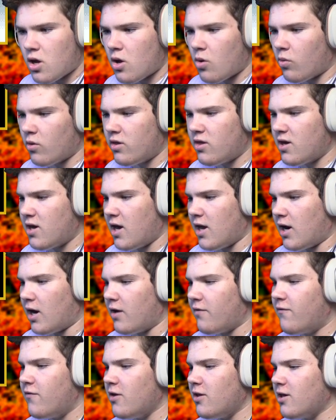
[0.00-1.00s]
Once again, I
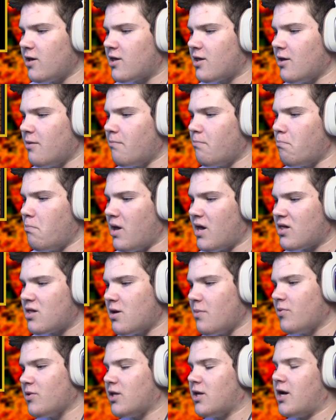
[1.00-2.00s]
feel like something messed
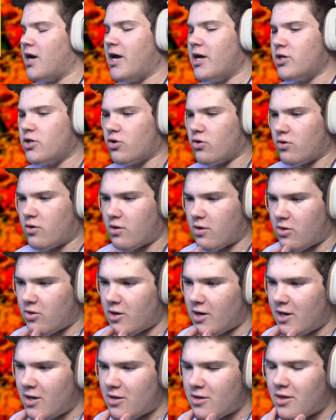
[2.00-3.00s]
up with the natures, because
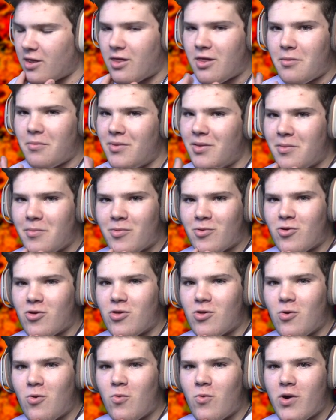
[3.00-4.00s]
the some of them are
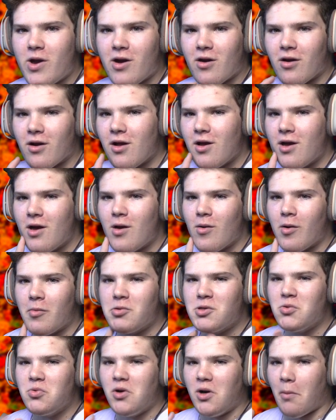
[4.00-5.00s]
so weird. How
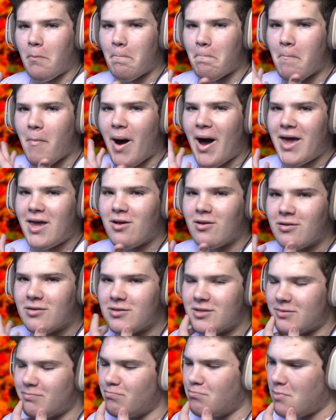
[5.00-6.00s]
about you want a
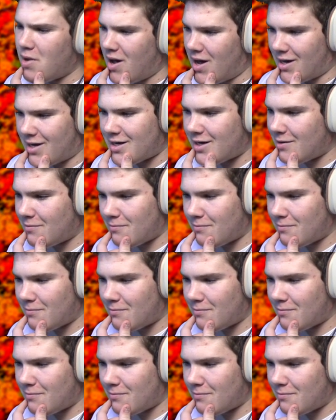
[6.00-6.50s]
mild muck?